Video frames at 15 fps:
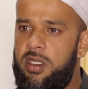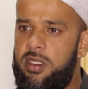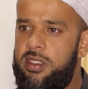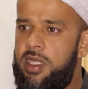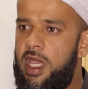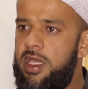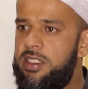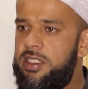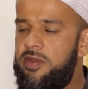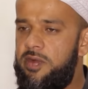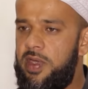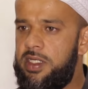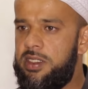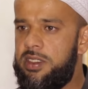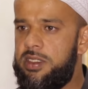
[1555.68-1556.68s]
the day's
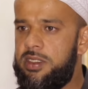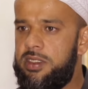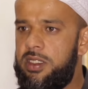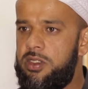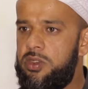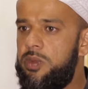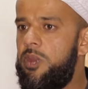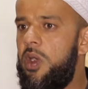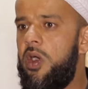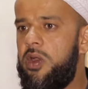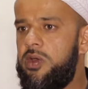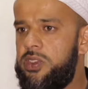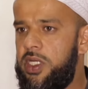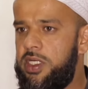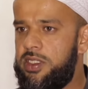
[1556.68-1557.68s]
events,
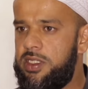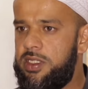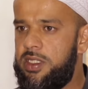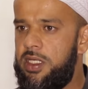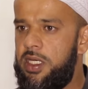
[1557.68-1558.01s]
tomorrow's rizq.